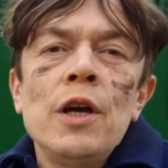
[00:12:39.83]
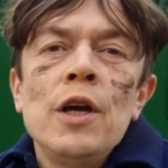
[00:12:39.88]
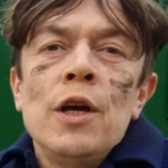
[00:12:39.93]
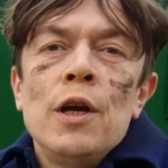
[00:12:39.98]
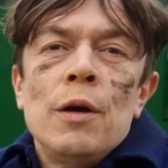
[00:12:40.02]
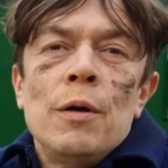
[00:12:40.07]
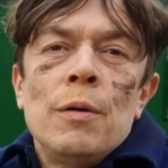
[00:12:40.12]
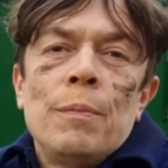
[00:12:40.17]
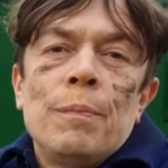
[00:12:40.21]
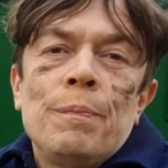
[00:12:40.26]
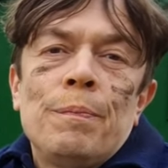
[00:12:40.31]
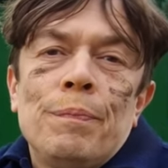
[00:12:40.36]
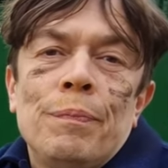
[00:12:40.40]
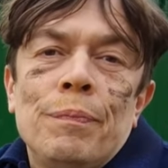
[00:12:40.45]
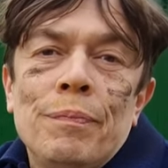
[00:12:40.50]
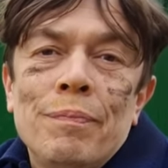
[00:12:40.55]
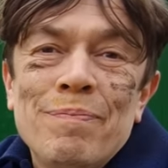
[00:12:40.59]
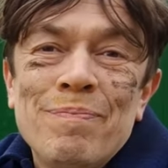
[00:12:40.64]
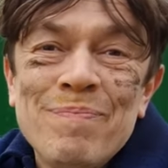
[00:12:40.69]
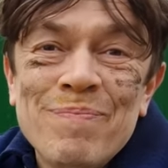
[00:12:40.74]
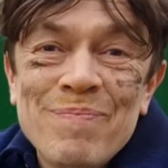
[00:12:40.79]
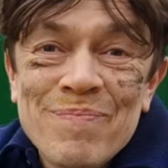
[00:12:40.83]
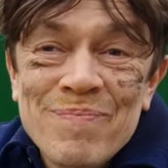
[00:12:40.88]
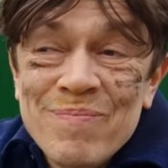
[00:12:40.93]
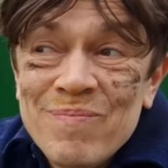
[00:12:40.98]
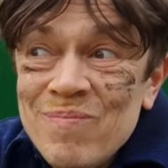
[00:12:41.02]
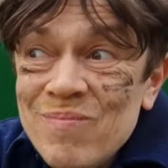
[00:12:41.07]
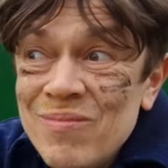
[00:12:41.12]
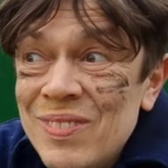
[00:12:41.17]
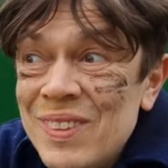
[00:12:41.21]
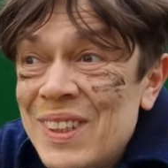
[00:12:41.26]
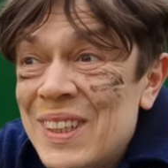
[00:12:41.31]
It's a sad one.
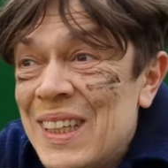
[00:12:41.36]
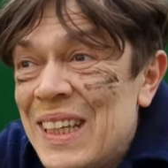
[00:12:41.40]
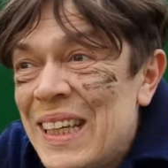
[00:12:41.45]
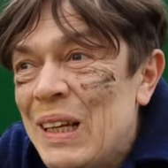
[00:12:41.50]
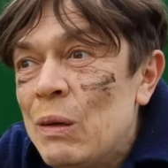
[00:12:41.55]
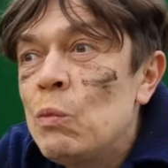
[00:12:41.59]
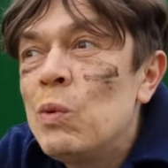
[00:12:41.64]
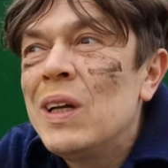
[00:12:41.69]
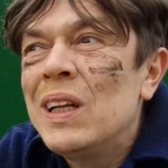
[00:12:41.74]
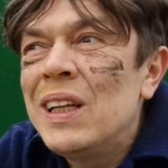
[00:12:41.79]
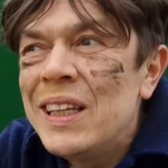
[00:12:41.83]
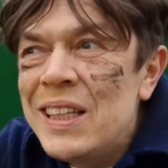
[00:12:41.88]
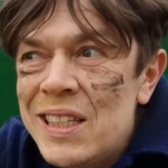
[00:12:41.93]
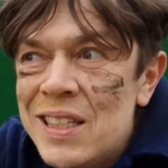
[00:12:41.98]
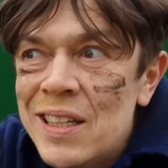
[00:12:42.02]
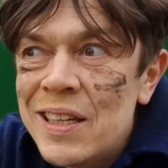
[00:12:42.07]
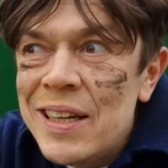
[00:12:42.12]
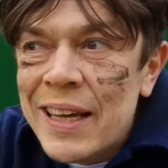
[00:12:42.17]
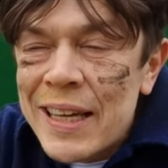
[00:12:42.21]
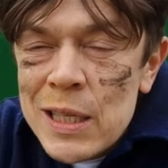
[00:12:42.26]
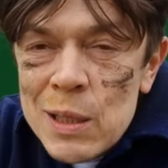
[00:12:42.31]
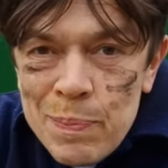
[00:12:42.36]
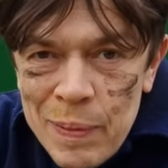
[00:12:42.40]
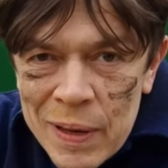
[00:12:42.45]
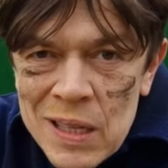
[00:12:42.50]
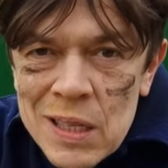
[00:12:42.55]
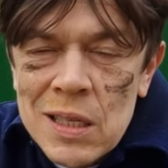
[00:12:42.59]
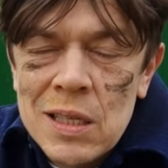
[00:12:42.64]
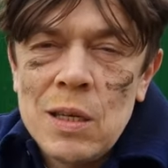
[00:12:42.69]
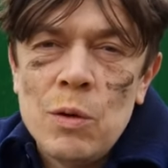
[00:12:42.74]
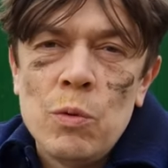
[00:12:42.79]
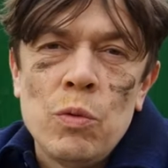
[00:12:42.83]
Mm, well, it's an
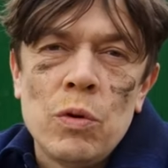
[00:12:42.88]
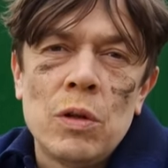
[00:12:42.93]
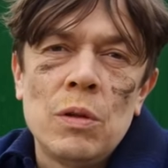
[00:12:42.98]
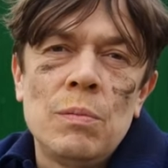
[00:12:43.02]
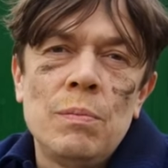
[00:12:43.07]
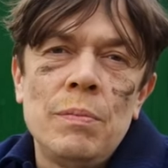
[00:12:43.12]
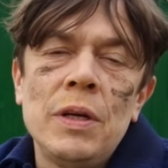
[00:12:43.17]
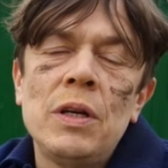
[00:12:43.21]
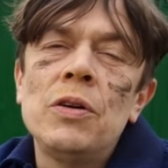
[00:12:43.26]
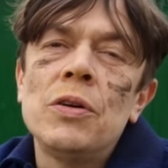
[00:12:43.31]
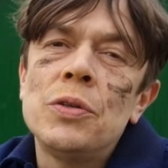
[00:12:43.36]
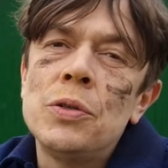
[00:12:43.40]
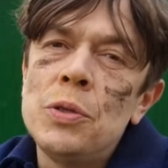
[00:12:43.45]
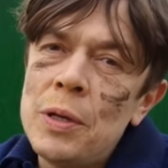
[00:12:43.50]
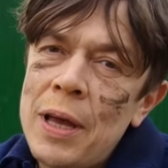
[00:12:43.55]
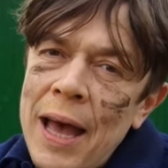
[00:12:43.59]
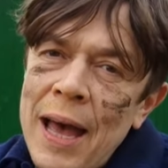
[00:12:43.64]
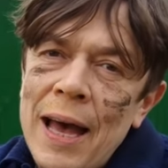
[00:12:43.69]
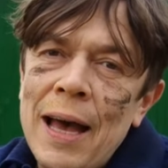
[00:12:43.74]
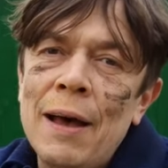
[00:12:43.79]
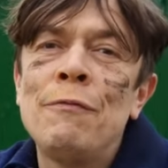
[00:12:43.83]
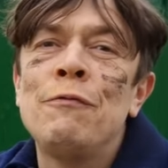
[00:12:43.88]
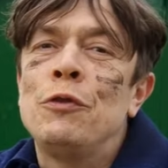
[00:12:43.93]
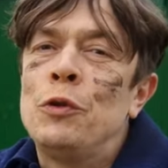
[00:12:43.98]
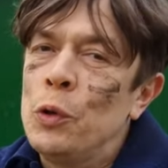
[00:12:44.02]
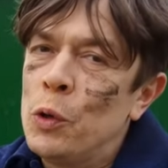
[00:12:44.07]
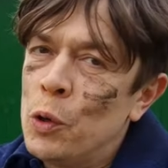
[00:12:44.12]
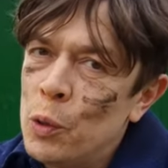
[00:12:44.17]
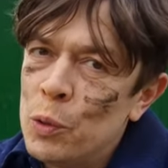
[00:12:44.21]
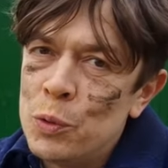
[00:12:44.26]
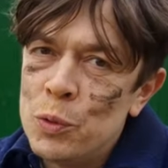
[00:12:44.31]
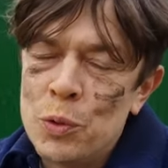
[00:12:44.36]
expensive one because you have to
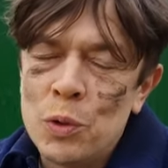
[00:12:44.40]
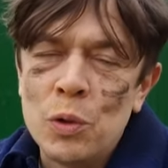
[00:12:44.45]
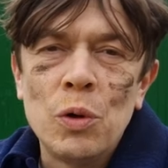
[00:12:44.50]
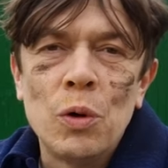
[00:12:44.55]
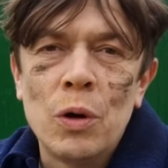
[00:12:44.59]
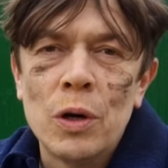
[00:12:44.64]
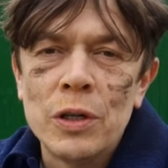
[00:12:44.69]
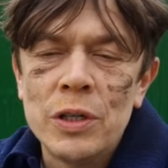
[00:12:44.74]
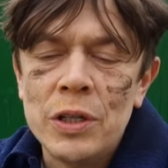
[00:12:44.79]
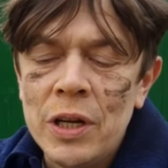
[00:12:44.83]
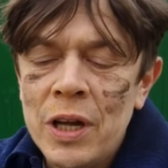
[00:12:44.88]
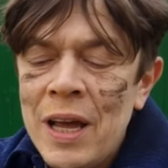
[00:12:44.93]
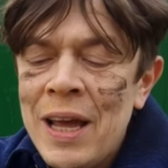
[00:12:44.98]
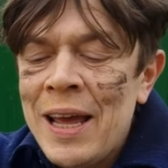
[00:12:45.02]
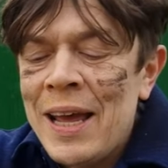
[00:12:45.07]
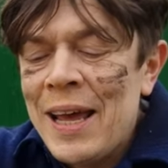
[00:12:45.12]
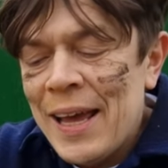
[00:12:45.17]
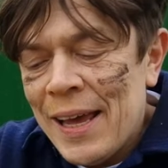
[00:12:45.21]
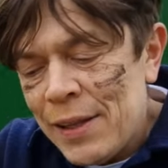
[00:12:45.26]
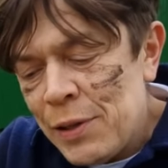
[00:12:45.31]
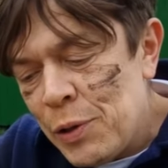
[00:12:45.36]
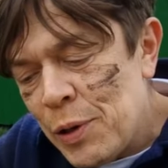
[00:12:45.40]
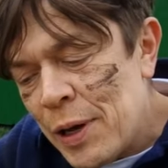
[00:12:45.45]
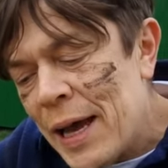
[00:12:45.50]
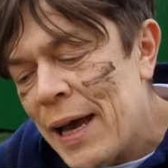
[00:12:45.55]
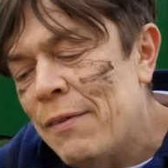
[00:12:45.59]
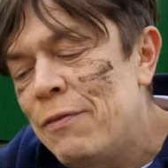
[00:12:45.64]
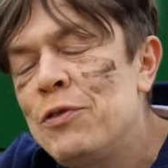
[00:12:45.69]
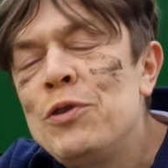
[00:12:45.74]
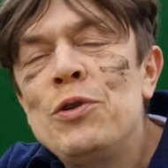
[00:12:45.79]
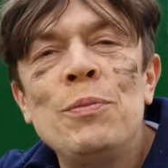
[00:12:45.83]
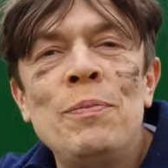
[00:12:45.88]
go to court, and you
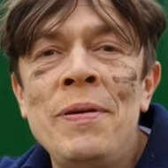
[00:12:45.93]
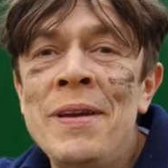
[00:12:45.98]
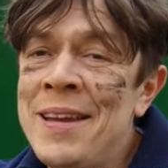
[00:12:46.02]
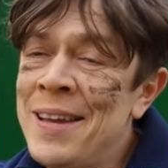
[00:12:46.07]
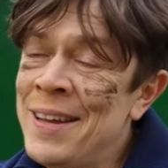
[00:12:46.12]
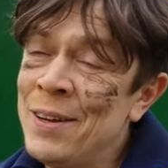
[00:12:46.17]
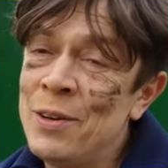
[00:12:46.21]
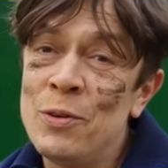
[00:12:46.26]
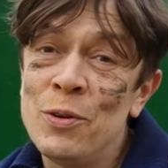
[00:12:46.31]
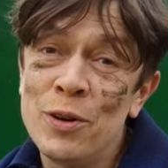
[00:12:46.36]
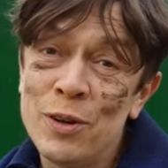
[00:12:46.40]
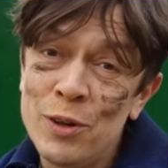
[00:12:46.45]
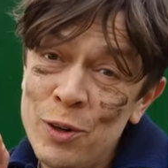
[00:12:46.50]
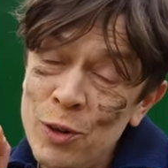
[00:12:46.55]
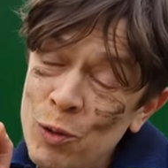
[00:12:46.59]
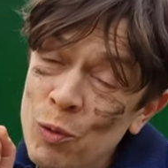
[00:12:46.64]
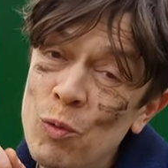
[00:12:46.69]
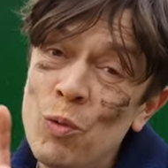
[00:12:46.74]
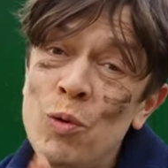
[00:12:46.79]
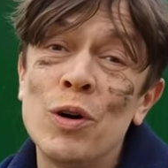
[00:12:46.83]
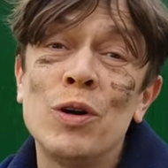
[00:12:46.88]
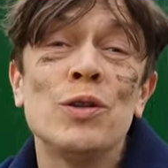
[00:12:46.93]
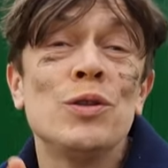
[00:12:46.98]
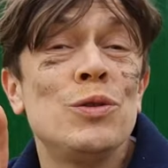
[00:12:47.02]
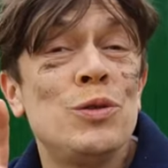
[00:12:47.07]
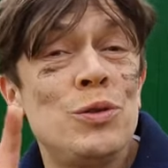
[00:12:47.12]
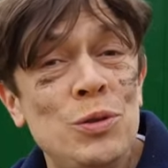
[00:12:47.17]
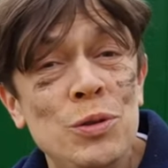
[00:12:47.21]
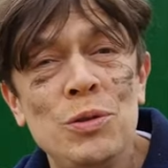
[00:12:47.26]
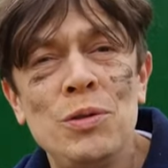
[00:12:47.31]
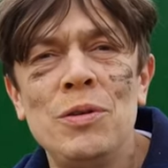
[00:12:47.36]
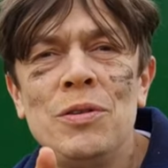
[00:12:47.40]
have to be in court not one,
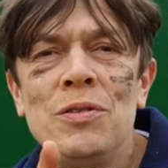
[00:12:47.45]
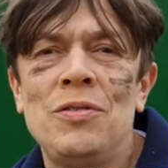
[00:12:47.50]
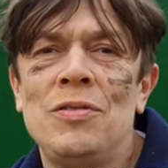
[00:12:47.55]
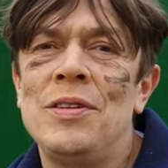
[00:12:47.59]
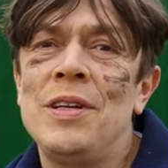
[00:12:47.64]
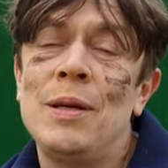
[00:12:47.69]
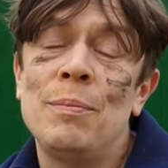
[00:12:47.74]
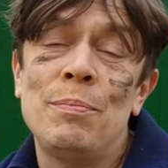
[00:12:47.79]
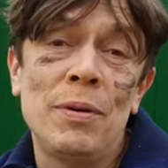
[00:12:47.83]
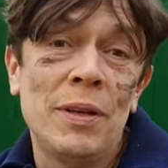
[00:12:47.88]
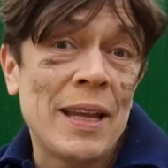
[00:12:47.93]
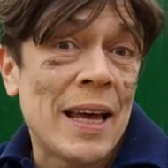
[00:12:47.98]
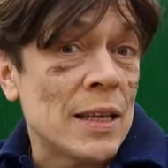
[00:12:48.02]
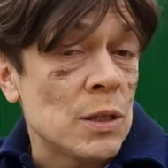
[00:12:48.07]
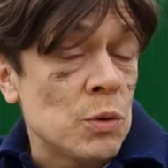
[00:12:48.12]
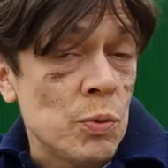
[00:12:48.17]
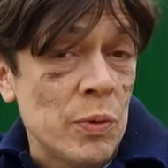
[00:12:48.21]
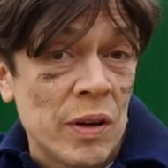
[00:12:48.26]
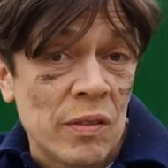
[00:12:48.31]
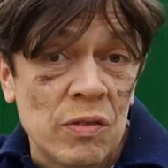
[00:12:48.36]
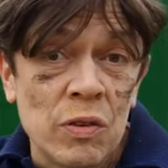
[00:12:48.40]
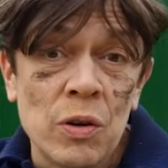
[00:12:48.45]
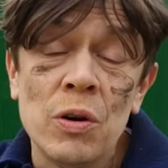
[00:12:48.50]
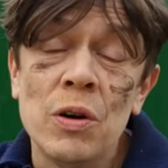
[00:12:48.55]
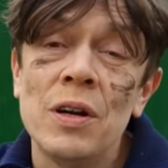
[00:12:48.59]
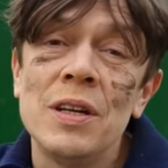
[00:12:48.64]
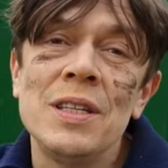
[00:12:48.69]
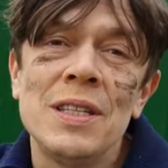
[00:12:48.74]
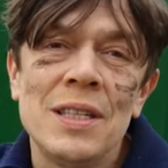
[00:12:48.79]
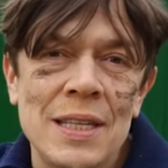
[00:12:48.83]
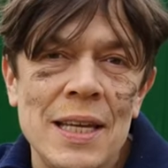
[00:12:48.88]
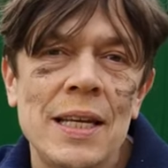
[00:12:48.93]
two, three, but as we have
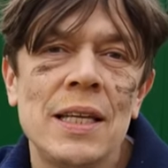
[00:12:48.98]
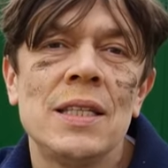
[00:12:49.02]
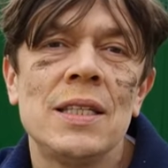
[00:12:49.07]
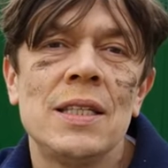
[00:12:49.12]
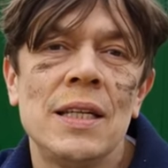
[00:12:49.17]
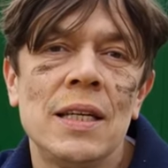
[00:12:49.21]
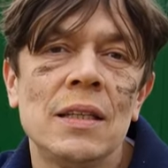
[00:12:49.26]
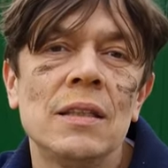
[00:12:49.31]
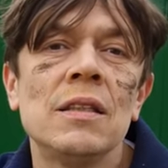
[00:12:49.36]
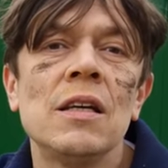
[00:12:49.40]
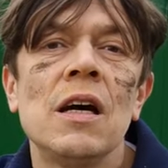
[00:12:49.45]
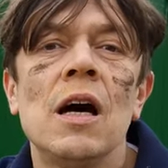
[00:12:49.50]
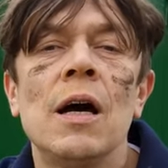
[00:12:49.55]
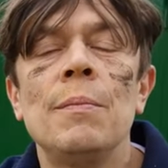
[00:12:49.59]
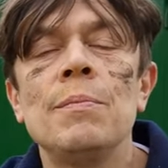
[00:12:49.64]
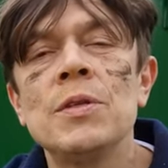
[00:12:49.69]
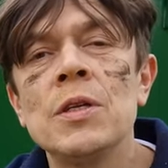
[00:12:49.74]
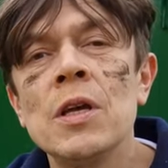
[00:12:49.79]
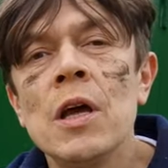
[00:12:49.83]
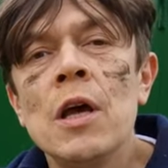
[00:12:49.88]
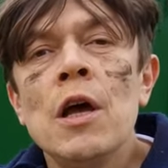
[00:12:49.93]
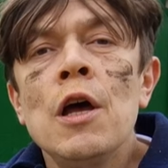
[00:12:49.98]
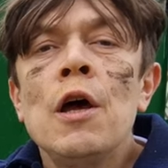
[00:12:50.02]
heard, 16 times.